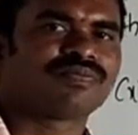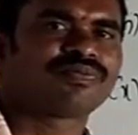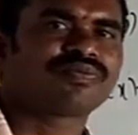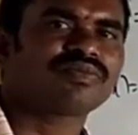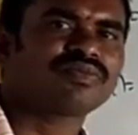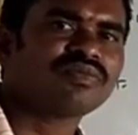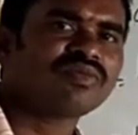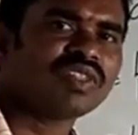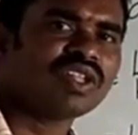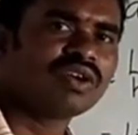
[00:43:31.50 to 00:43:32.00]

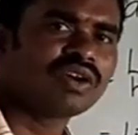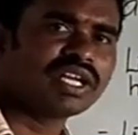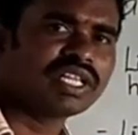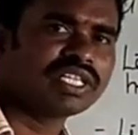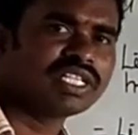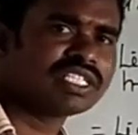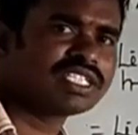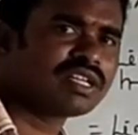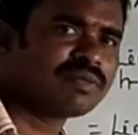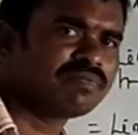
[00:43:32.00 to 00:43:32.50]
Okay, this is the
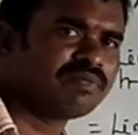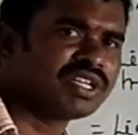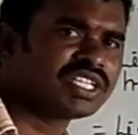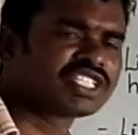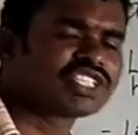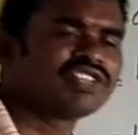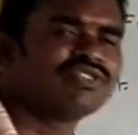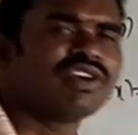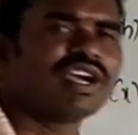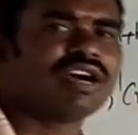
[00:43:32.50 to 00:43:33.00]
best way
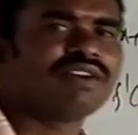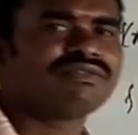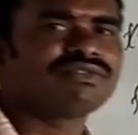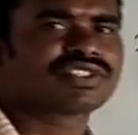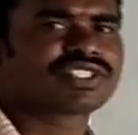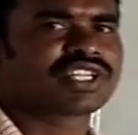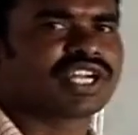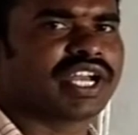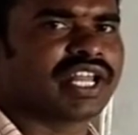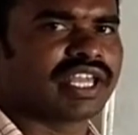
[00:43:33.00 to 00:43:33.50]
of
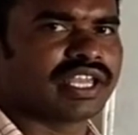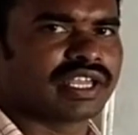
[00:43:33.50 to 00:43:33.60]
studying.